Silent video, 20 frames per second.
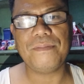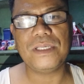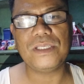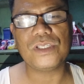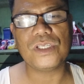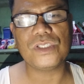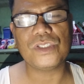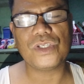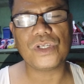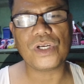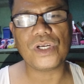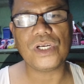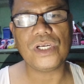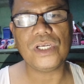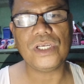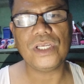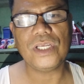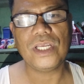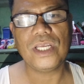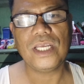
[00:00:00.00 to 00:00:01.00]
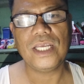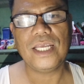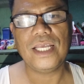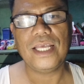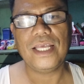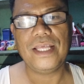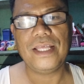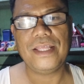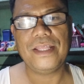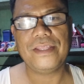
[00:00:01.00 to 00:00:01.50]
messenger.
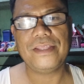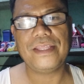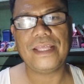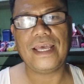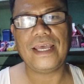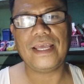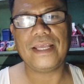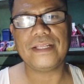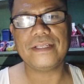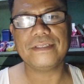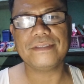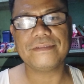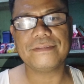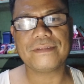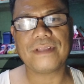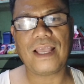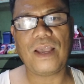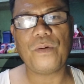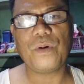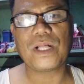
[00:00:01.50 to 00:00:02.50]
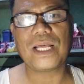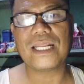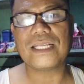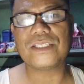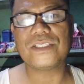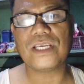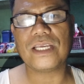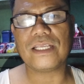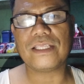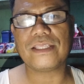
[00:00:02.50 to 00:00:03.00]
Then I will gonna
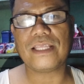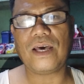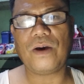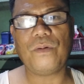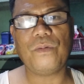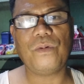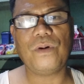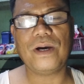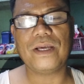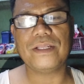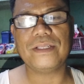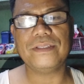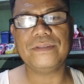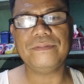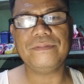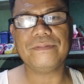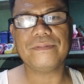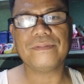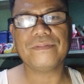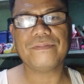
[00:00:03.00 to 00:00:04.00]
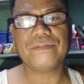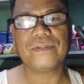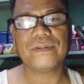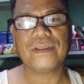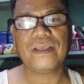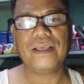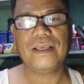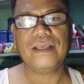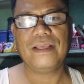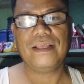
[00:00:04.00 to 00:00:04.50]
check that one
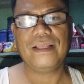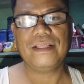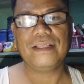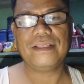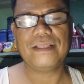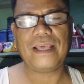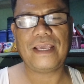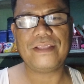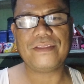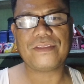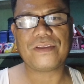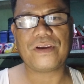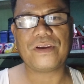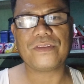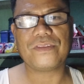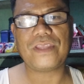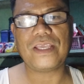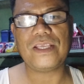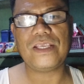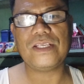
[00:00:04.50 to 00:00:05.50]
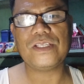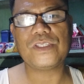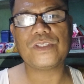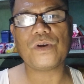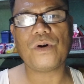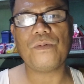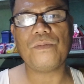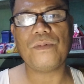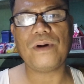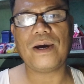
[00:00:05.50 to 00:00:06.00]
later. Thank you
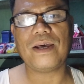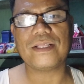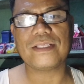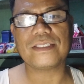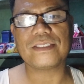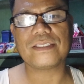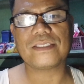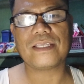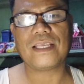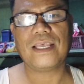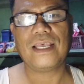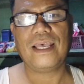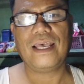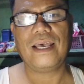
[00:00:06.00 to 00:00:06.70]
so much.